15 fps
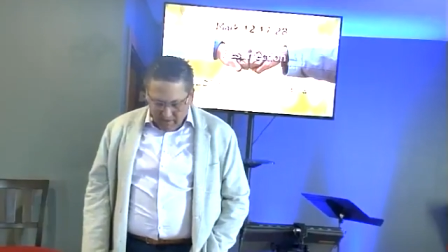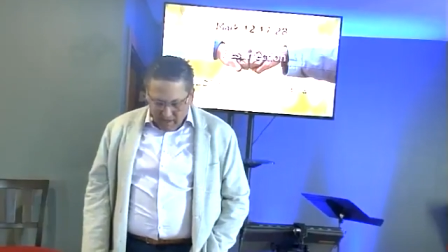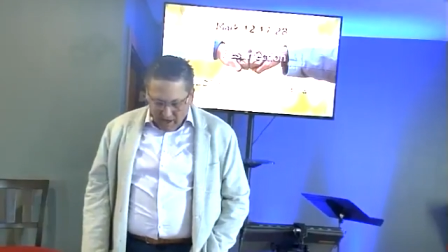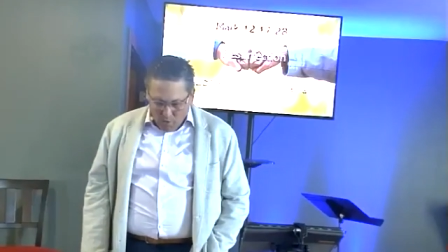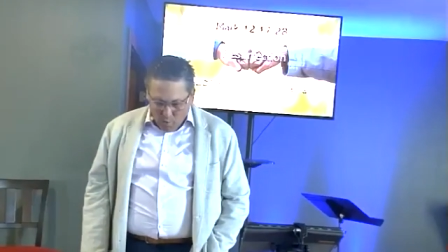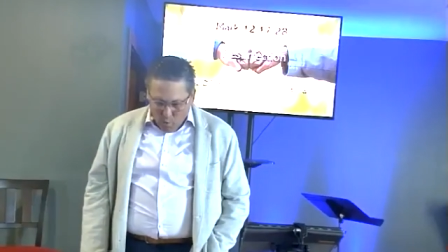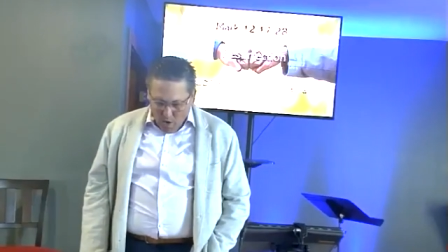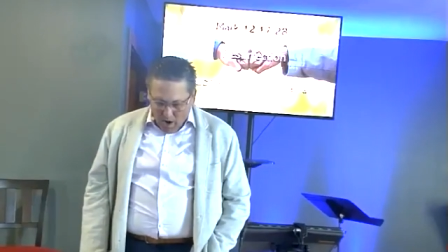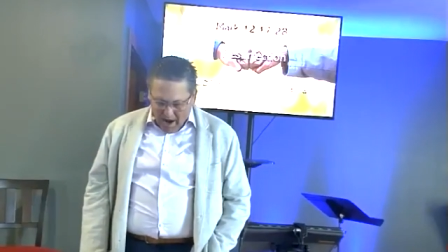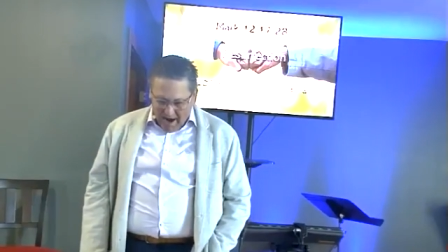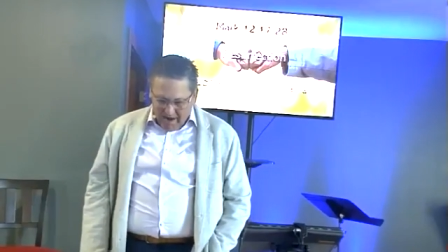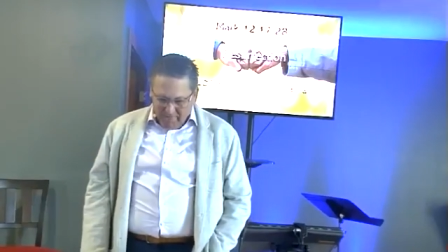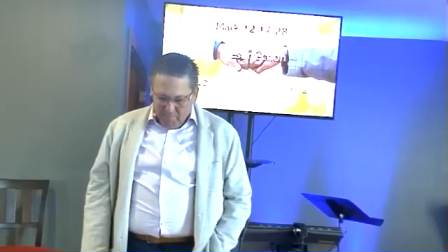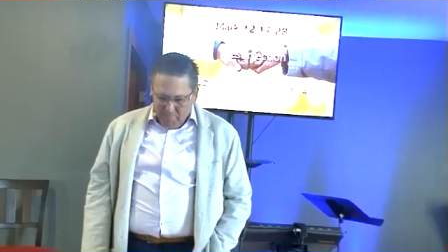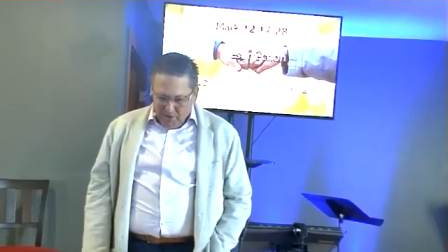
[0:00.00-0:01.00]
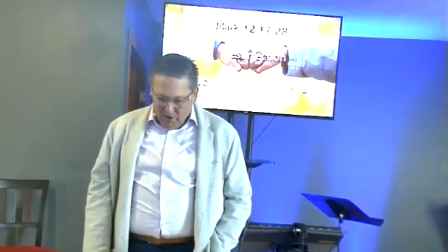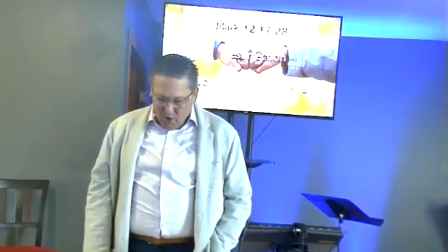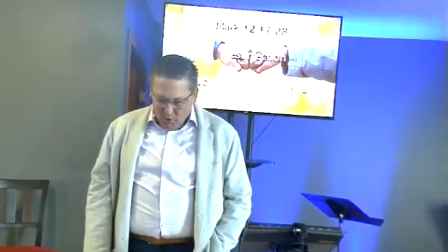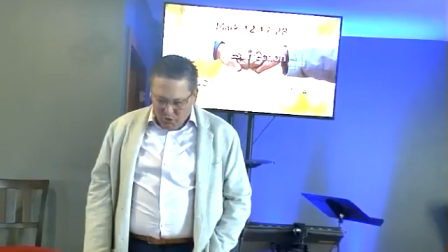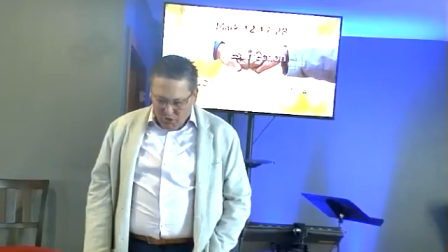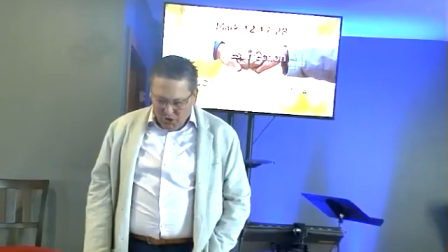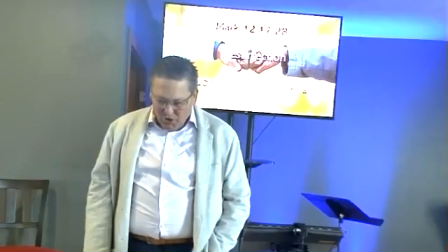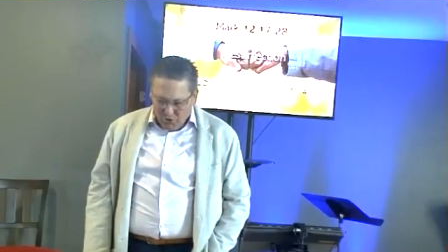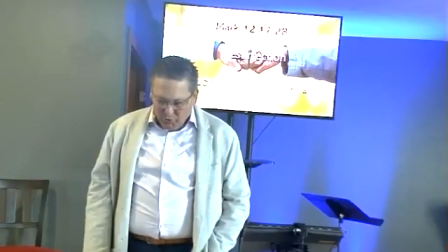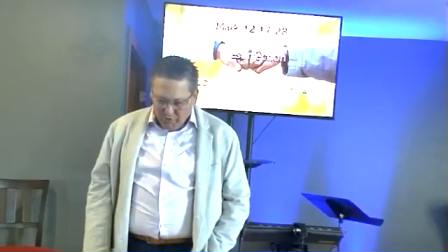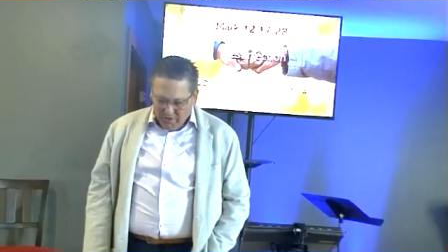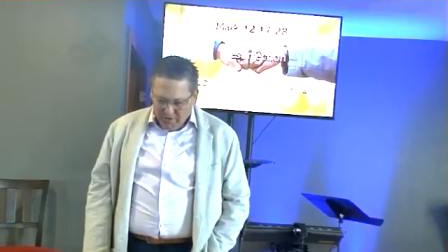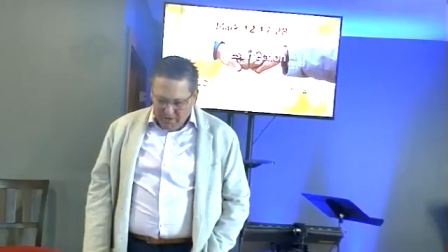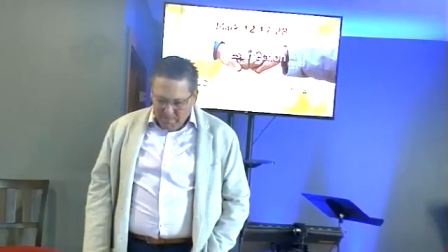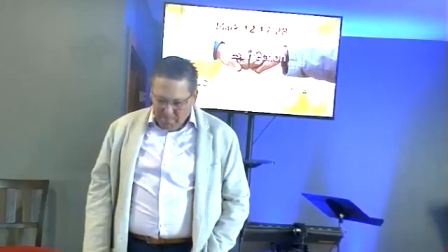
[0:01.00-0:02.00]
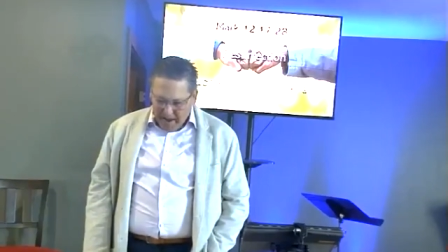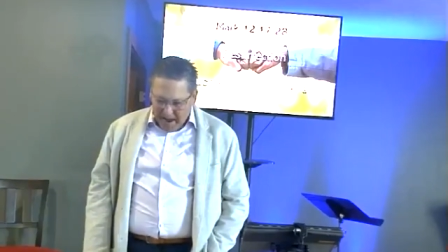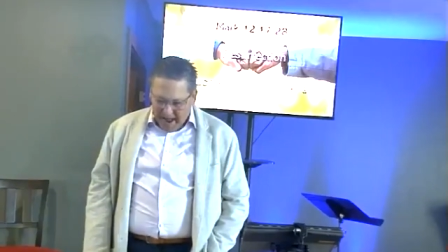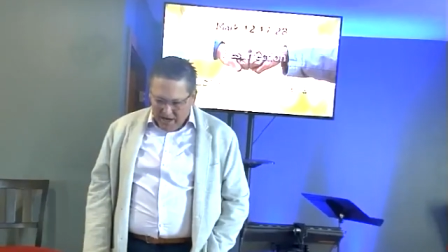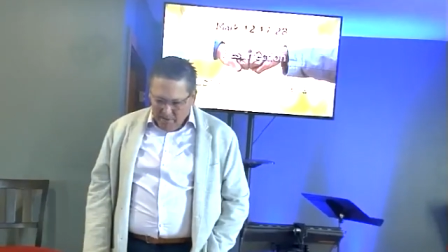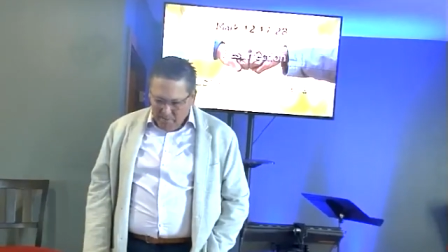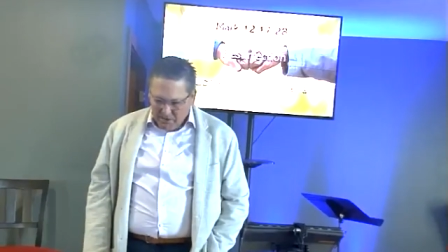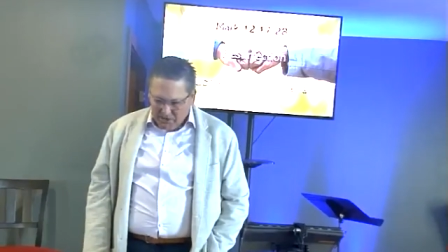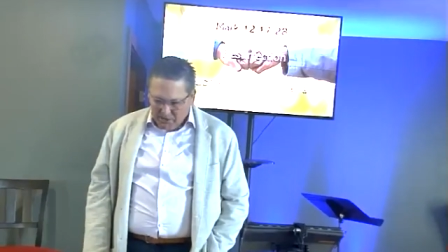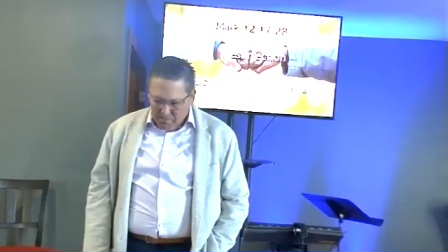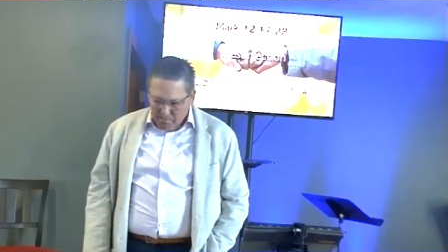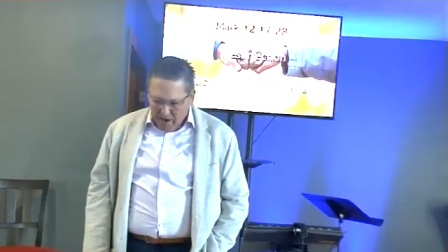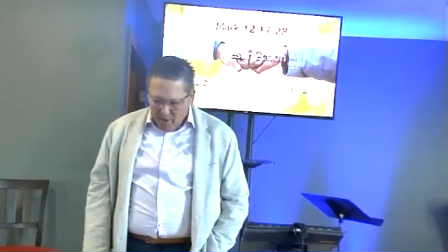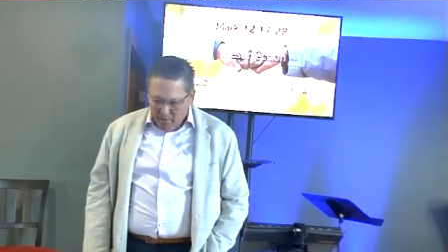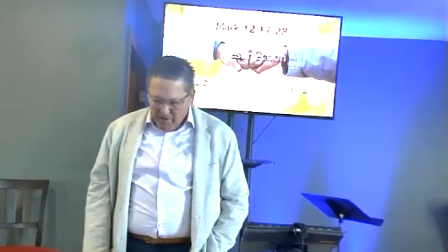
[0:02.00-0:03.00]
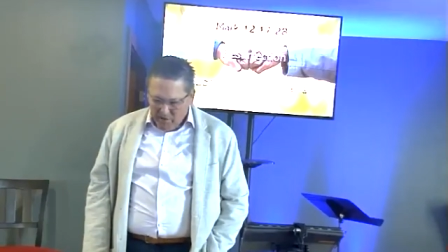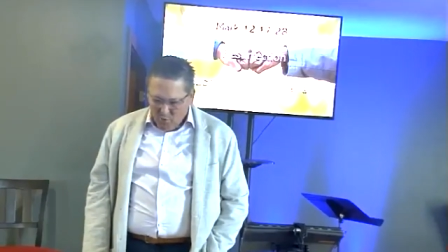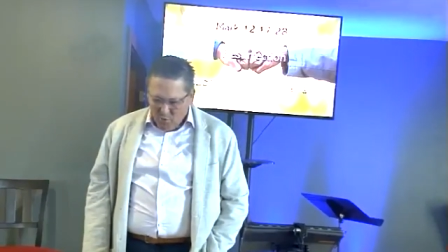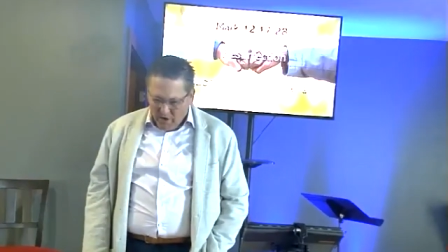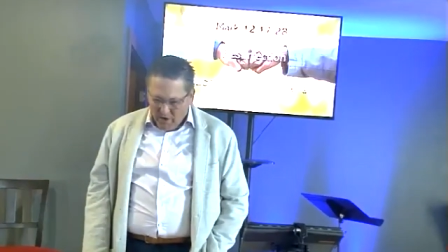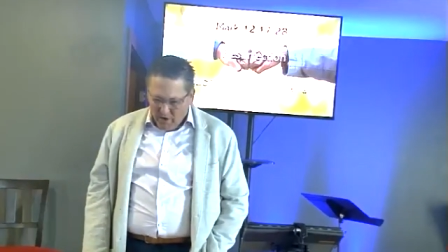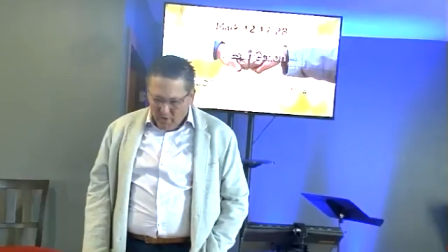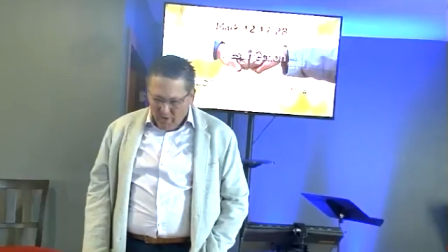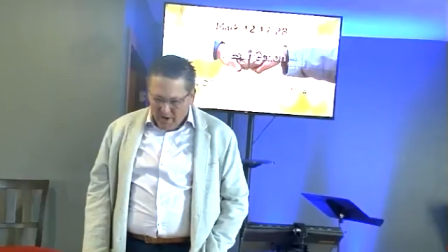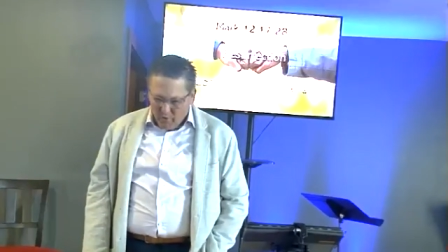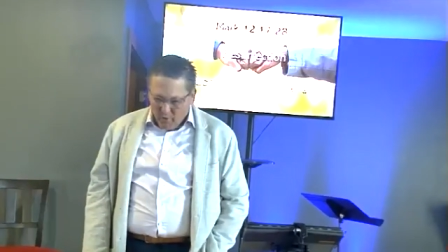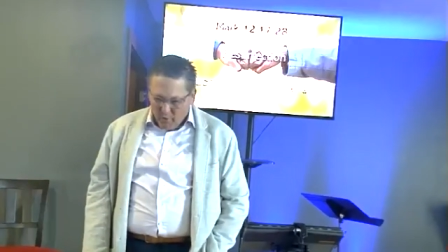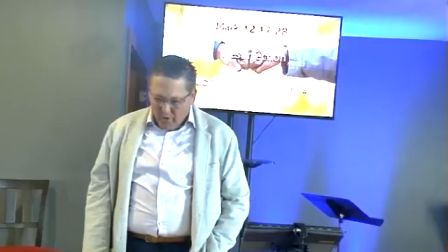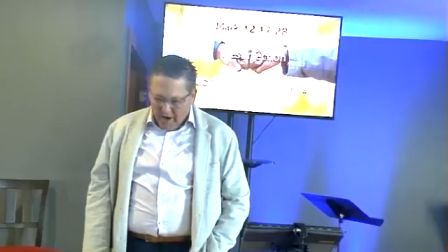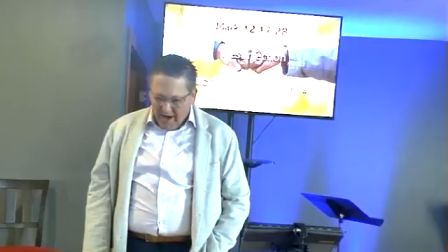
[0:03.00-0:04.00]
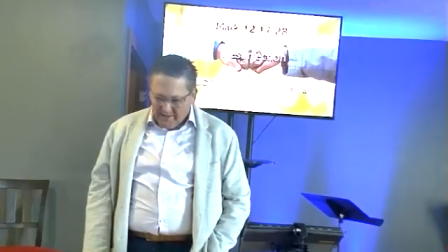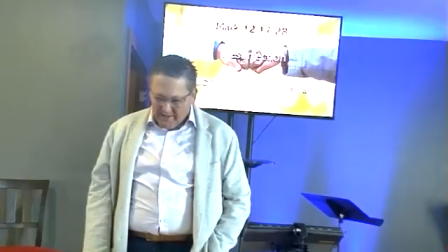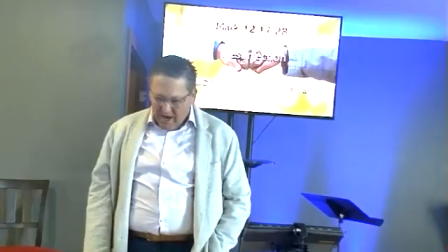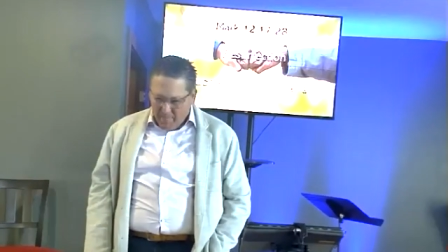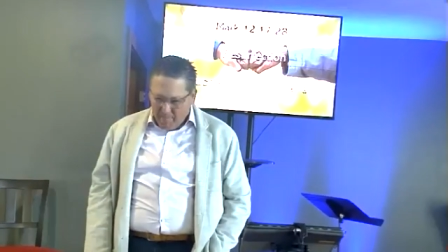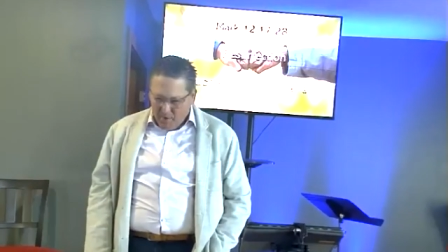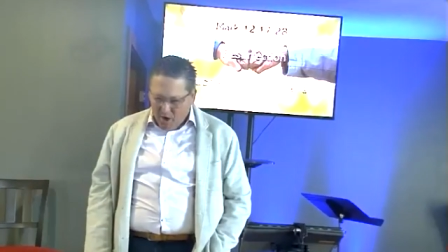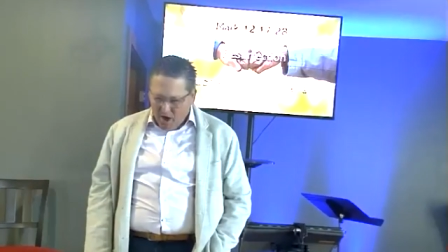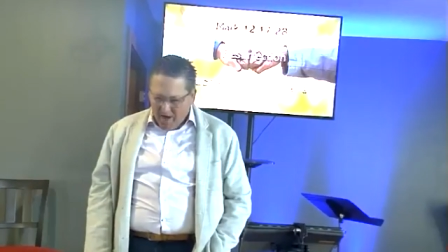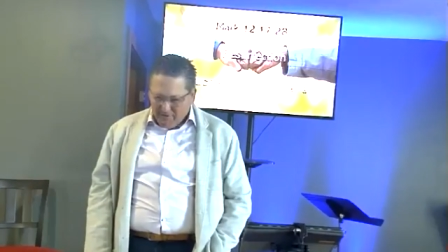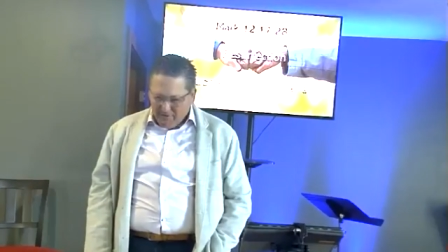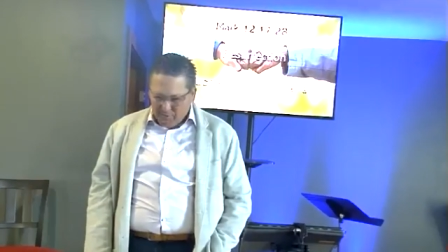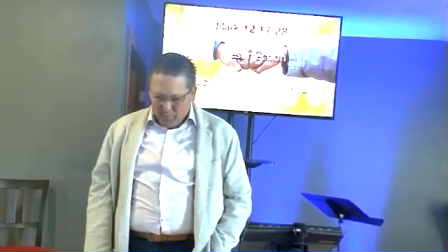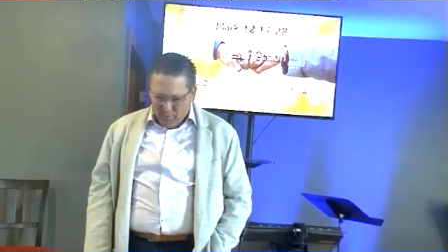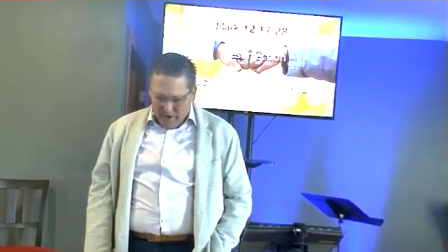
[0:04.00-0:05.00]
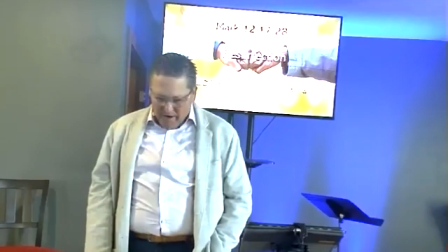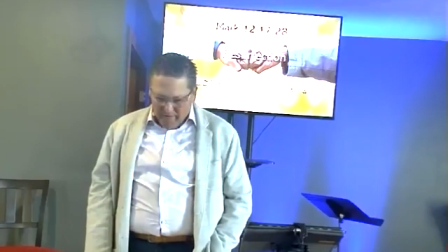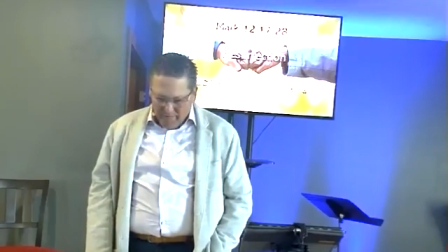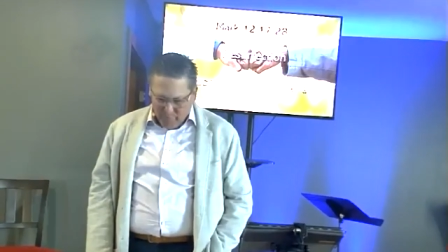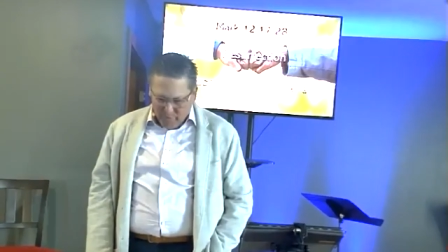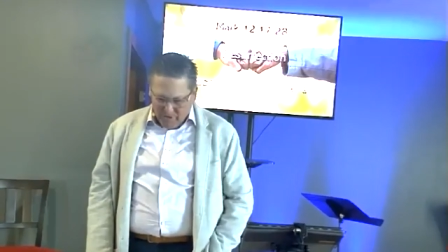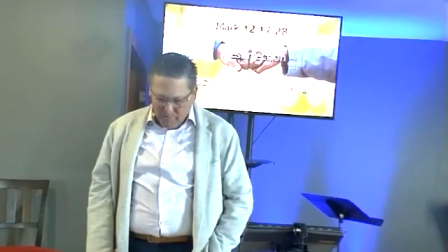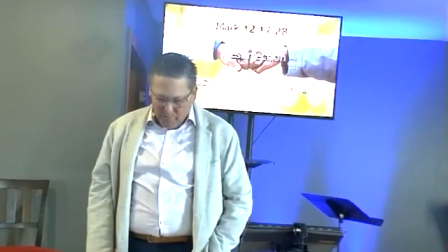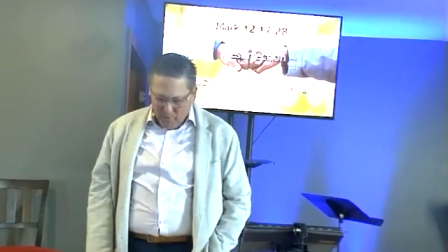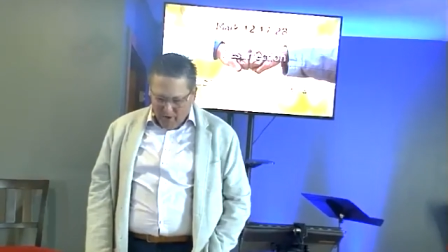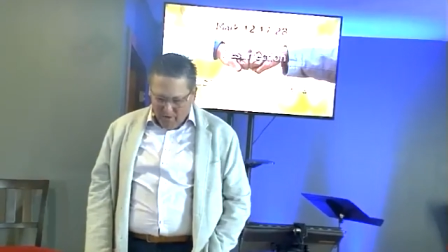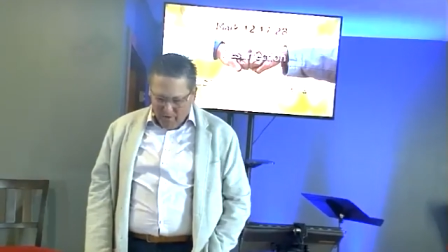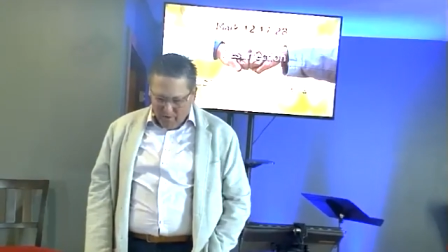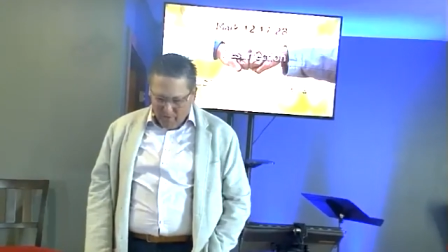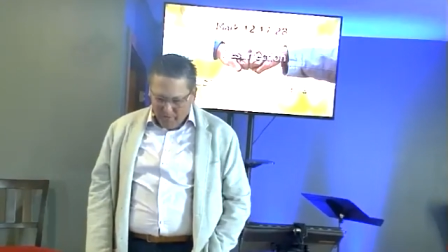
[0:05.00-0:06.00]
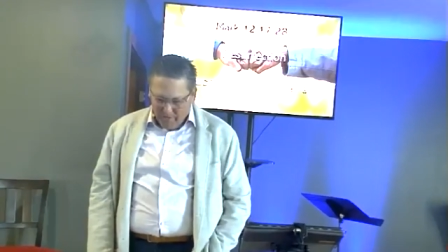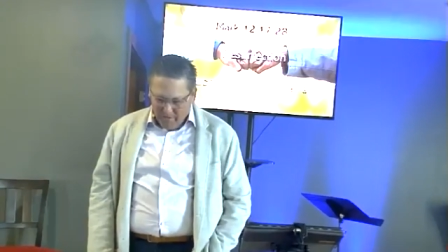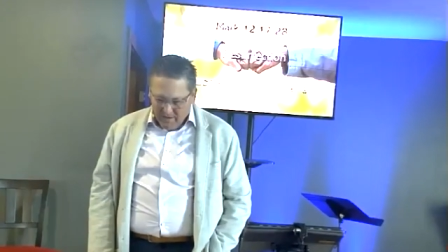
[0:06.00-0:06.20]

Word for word: a wife but no children, the man must marry the widow and raise up offspring for his brother.